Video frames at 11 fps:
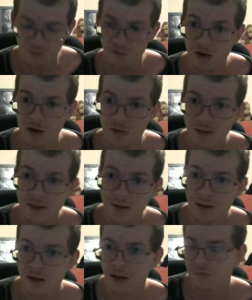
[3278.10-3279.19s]
really.
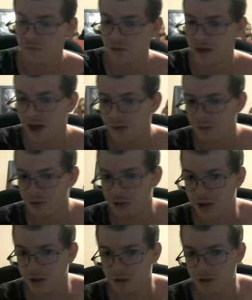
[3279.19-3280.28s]
They have
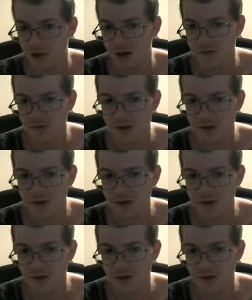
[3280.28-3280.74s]
slid slightly.